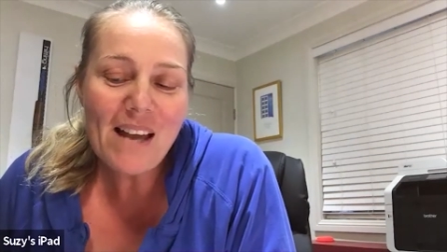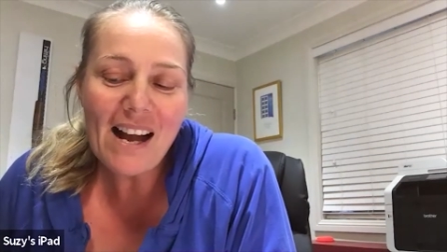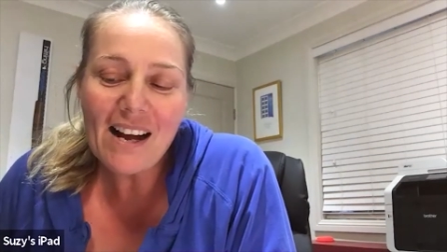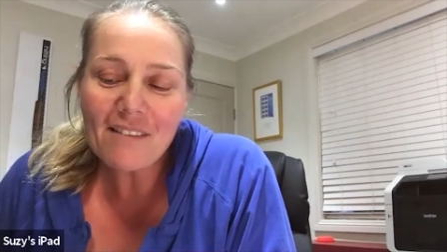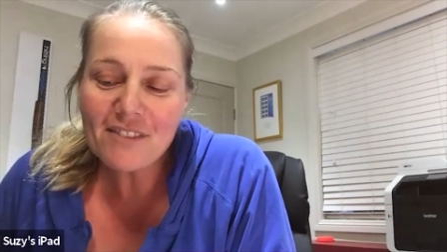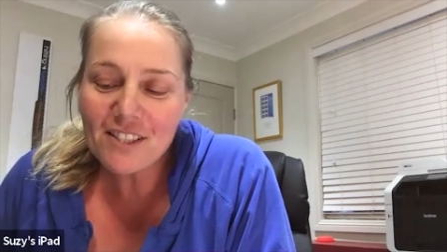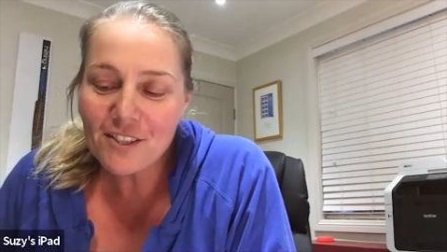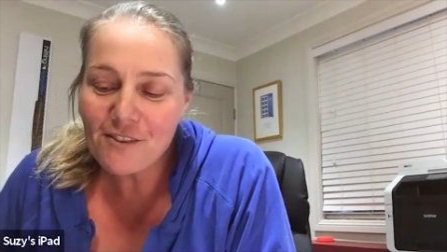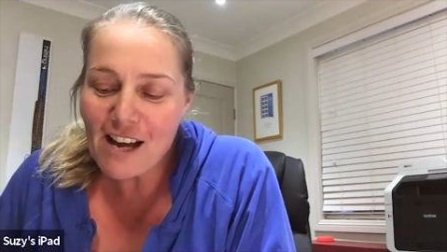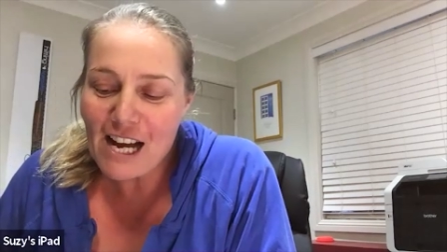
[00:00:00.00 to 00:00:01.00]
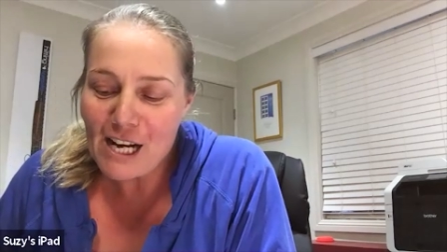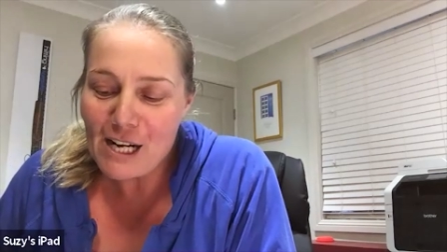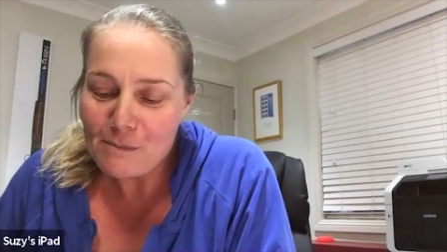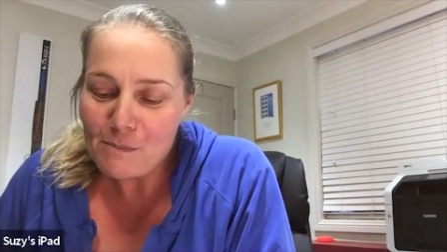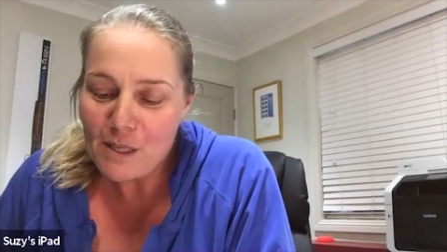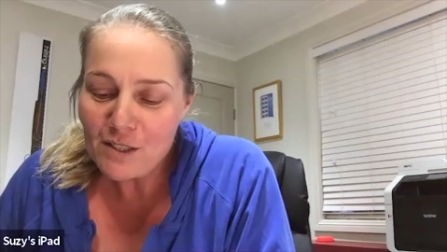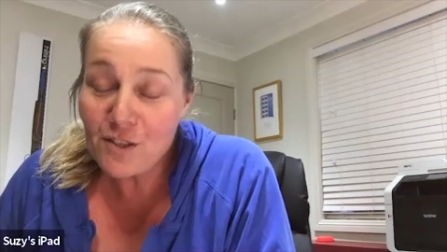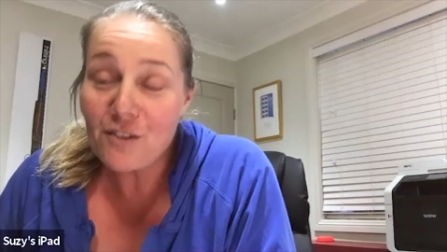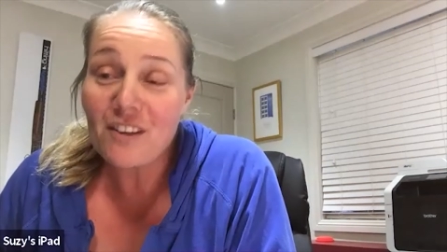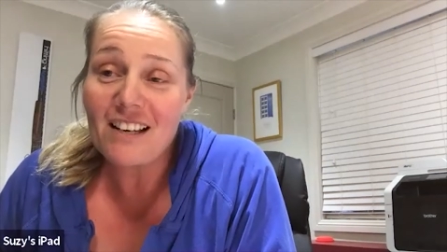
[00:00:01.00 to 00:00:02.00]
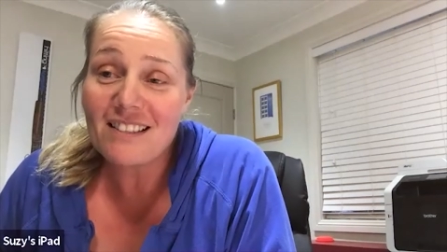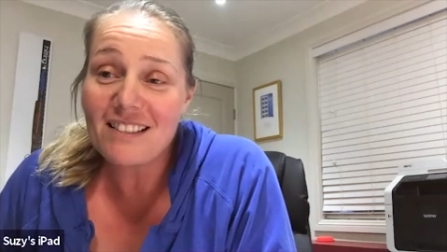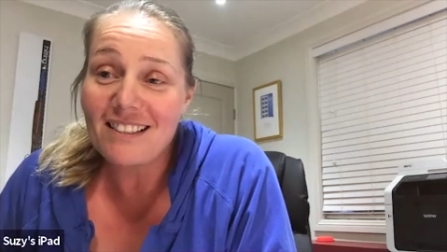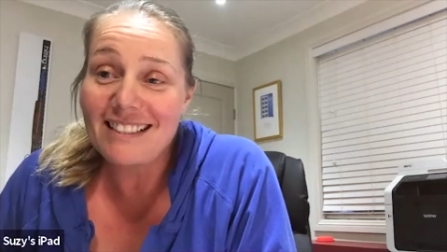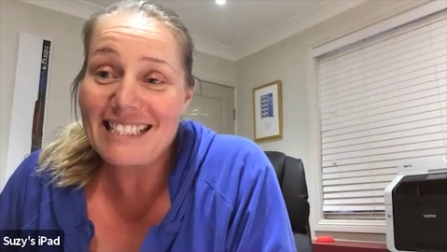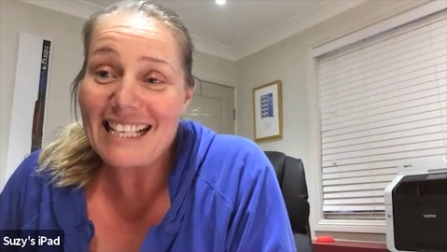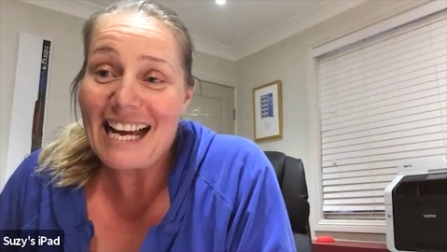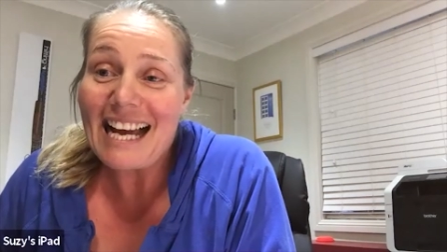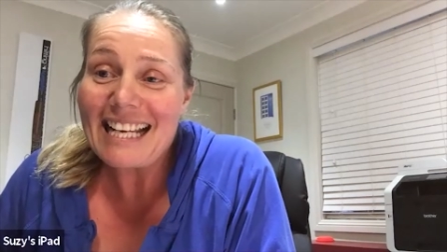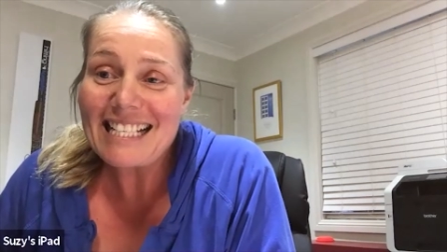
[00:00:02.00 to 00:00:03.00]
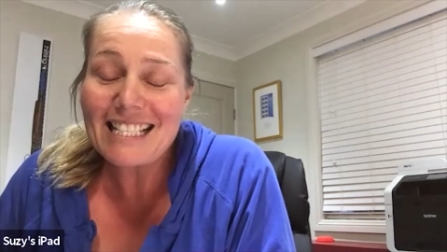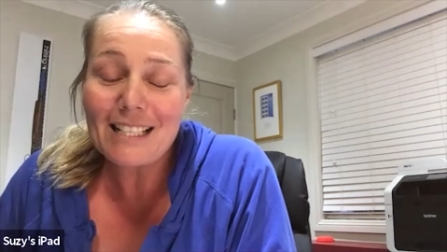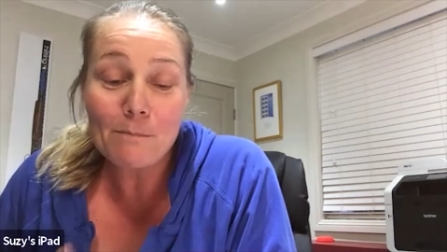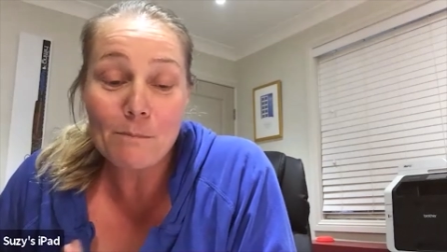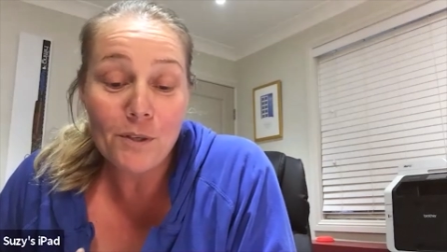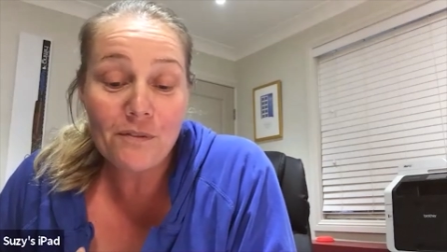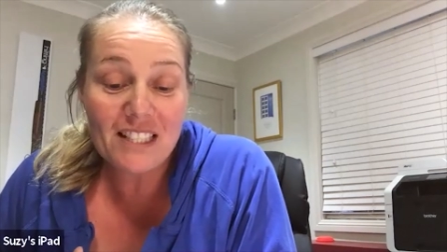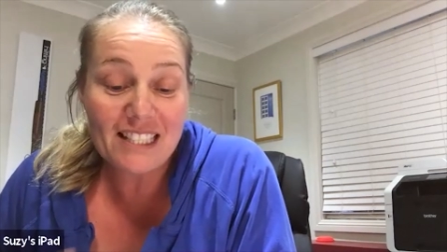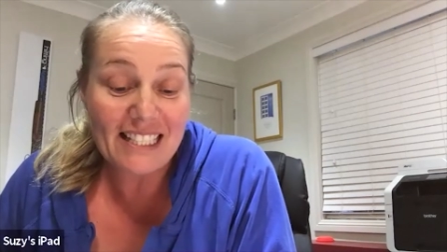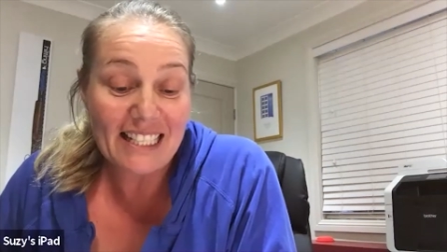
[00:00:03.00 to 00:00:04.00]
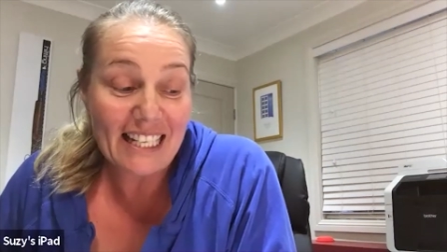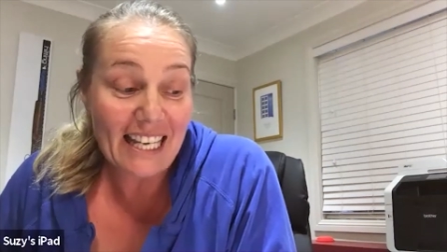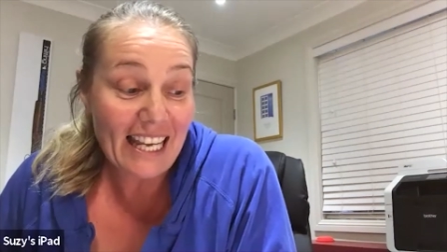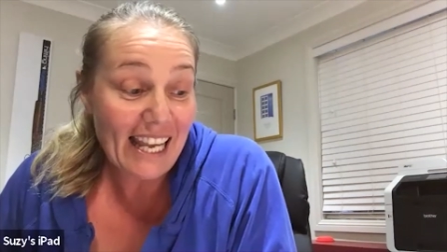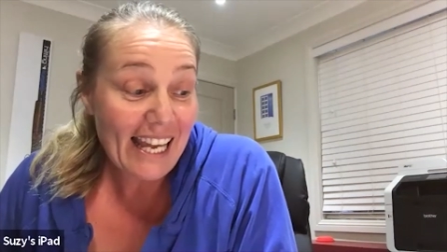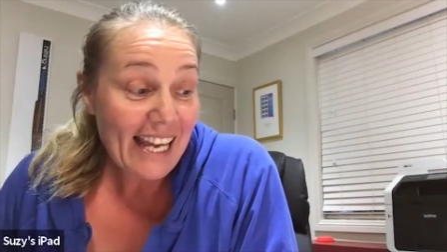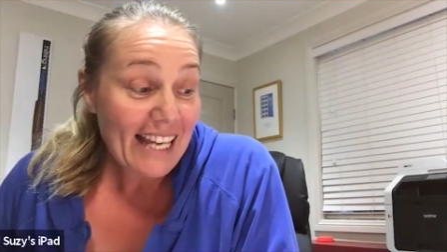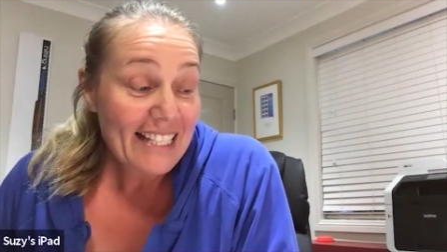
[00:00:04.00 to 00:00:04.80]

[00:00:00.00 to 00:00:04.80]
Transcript: After um, 2008, moved to Sydney,